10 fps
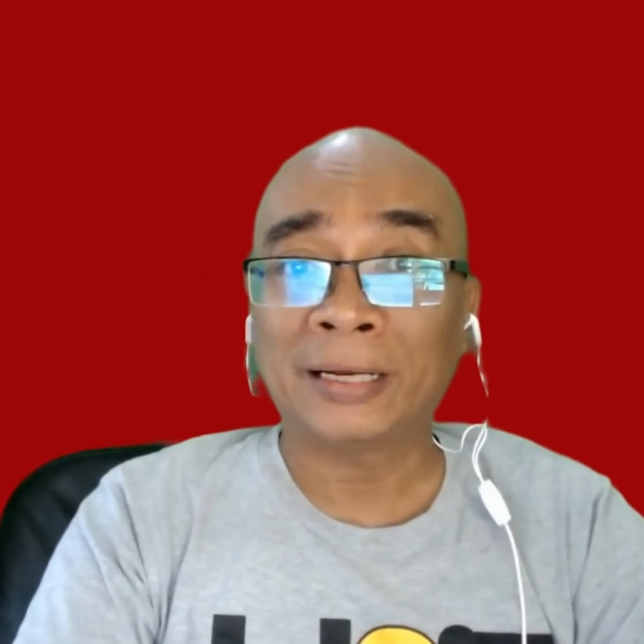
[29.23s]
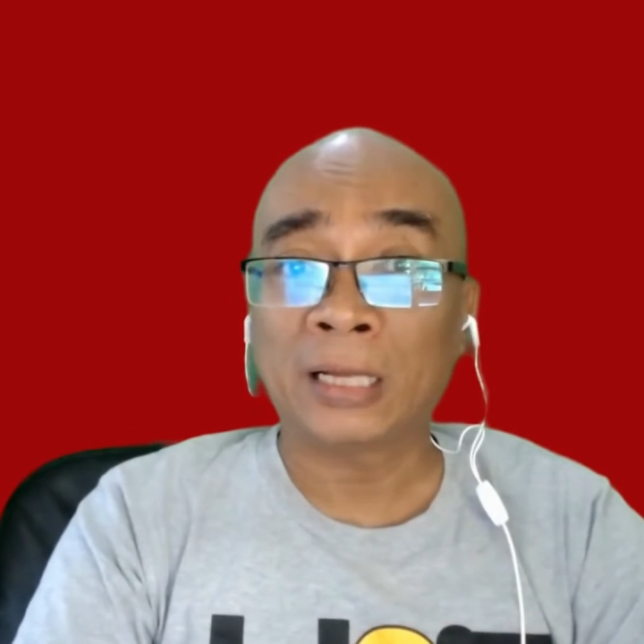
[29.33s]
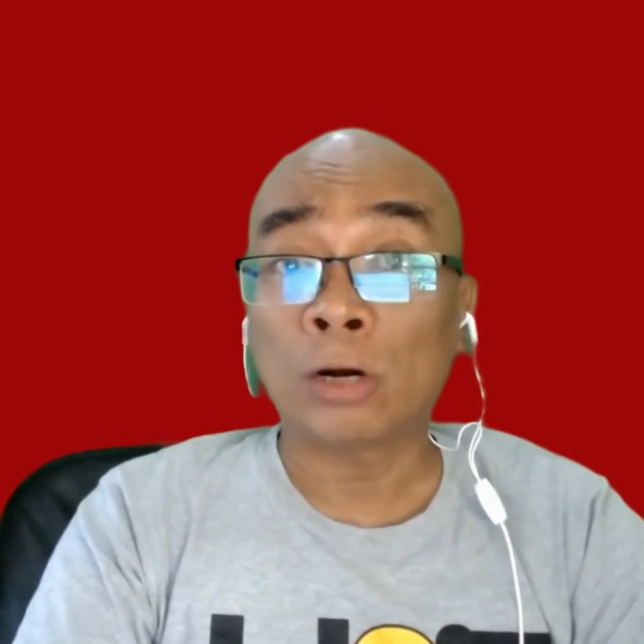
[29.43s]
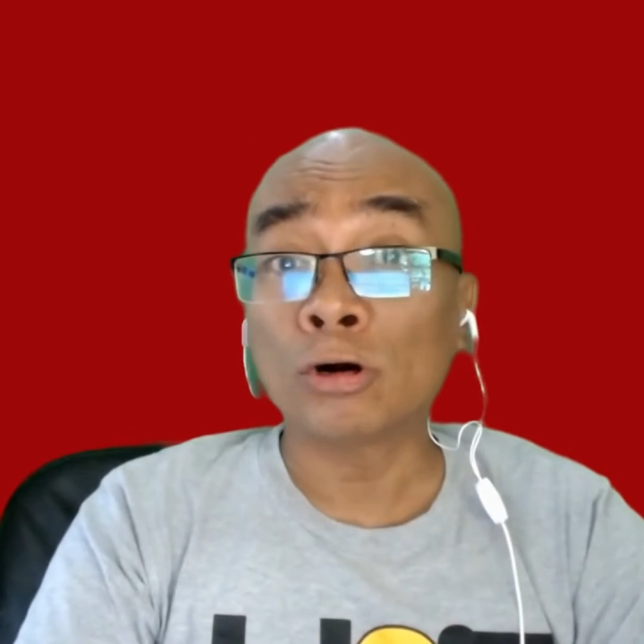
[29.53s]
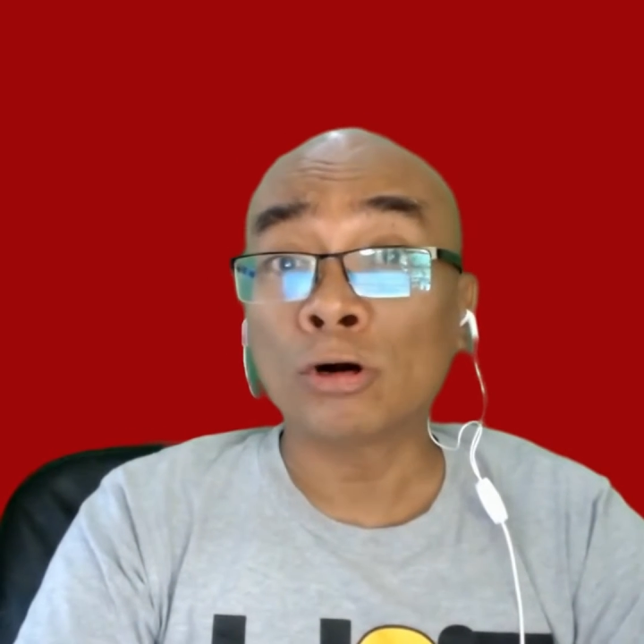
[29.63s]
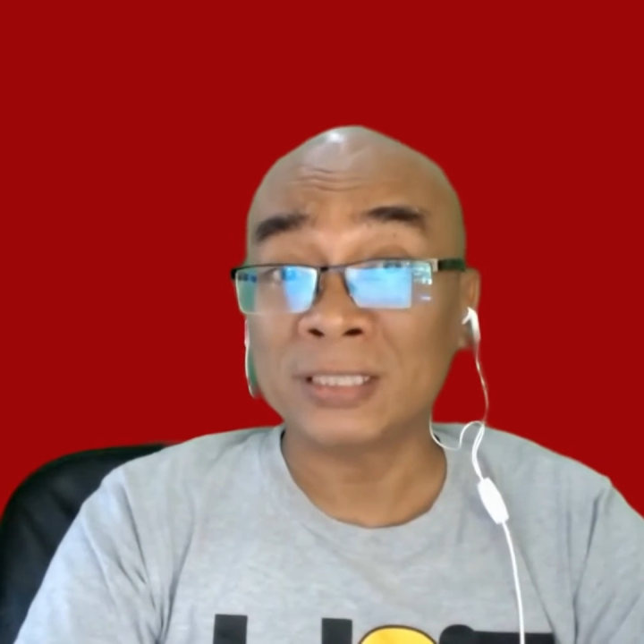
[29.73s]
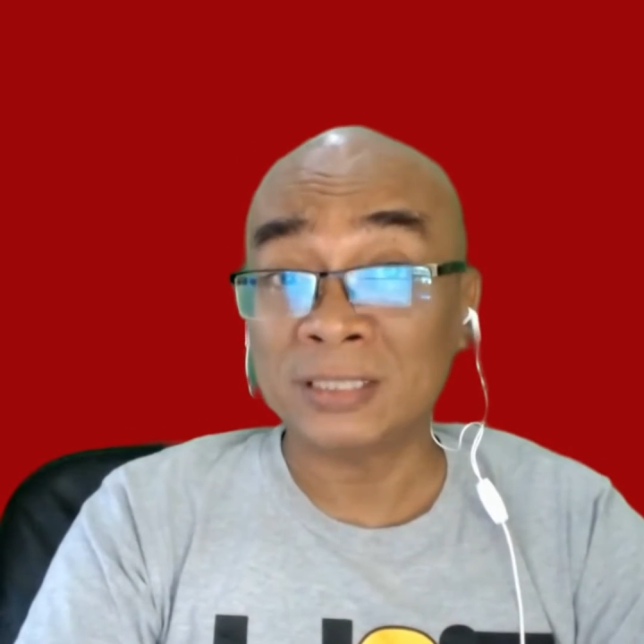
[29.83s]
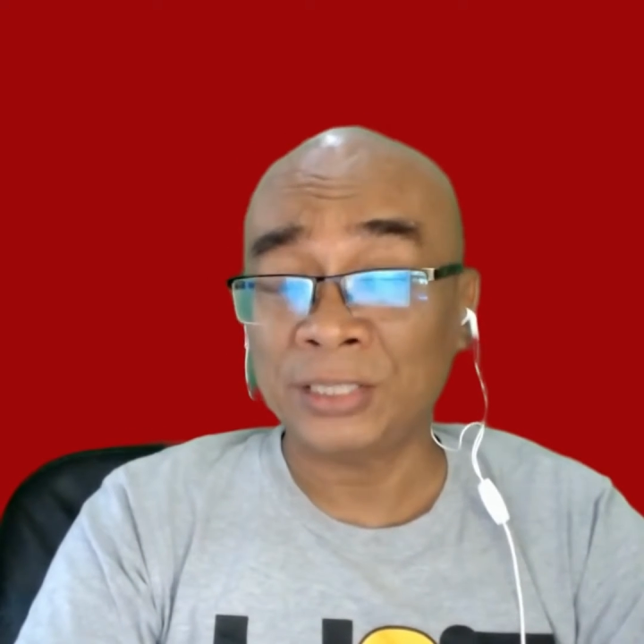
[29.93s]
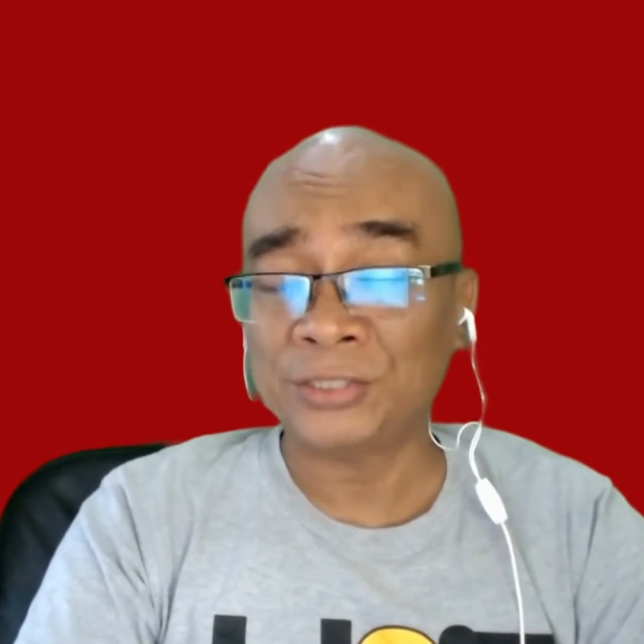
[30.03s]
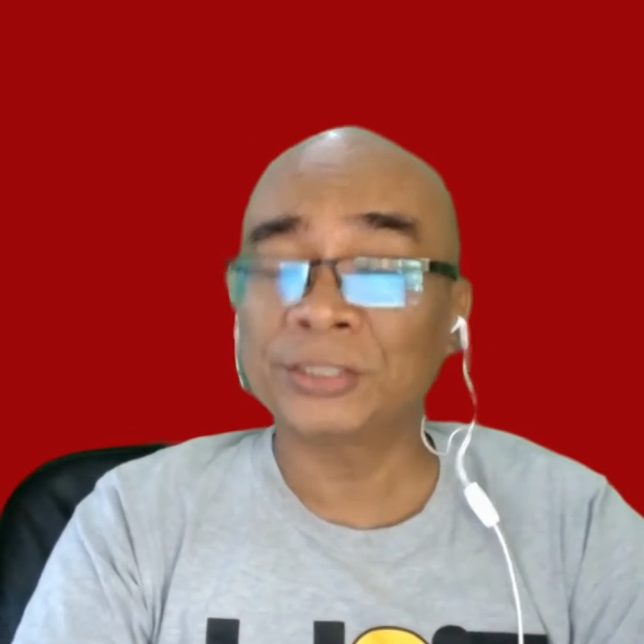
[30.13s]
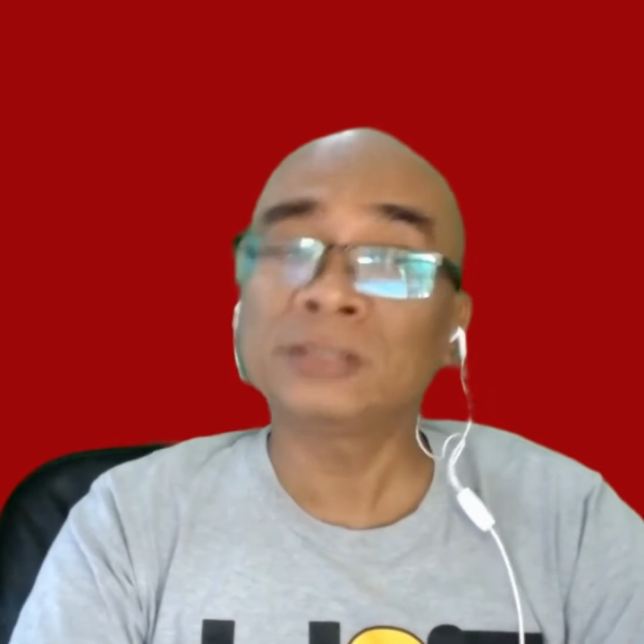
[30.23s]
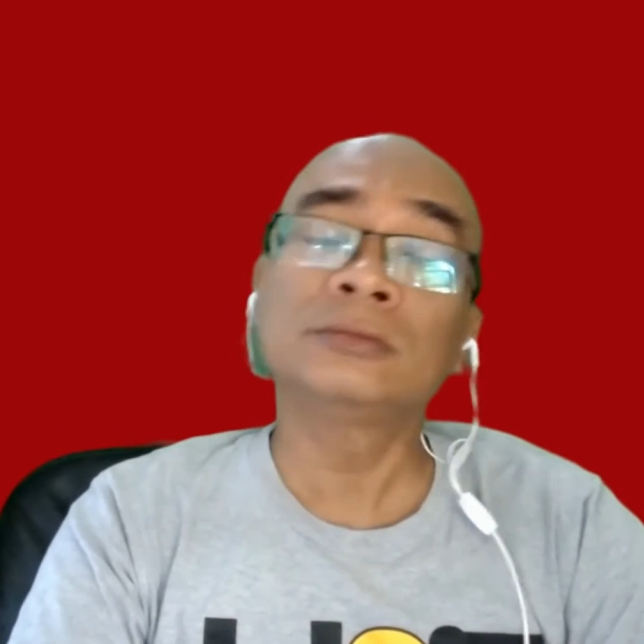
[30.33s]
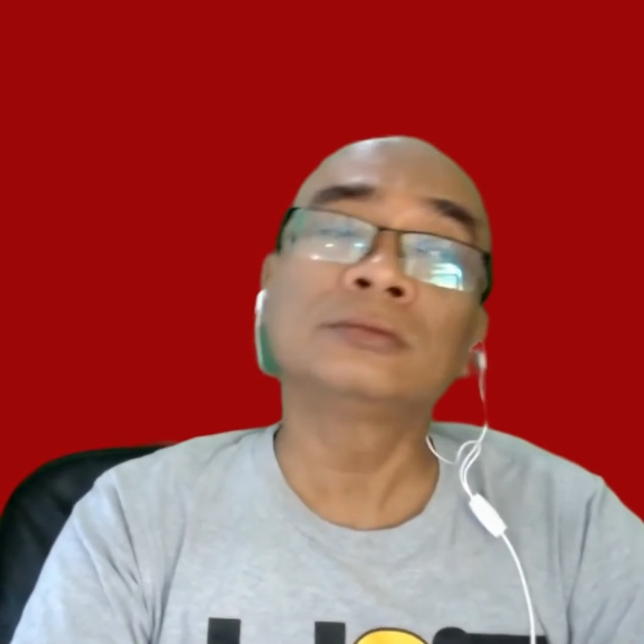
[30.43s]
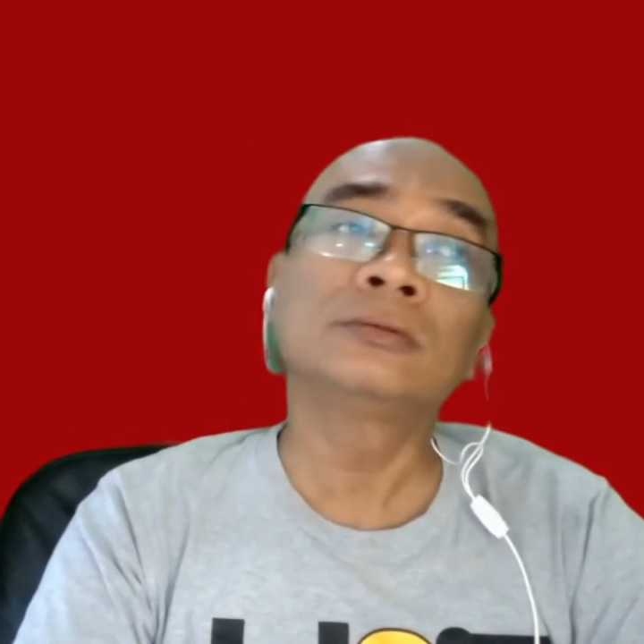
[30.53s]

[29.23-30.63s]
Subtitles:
an organization,